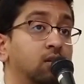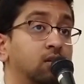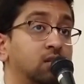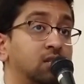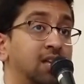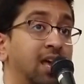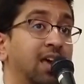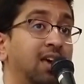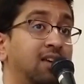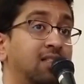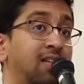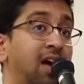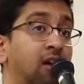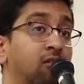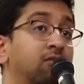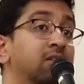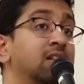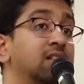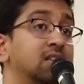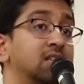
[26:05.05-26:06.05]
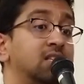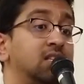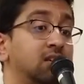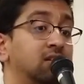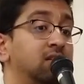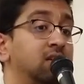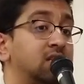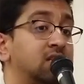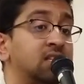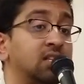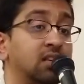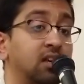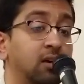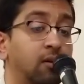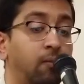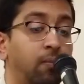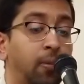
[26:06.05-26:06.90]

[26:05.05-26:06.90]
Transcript: take that really seriously.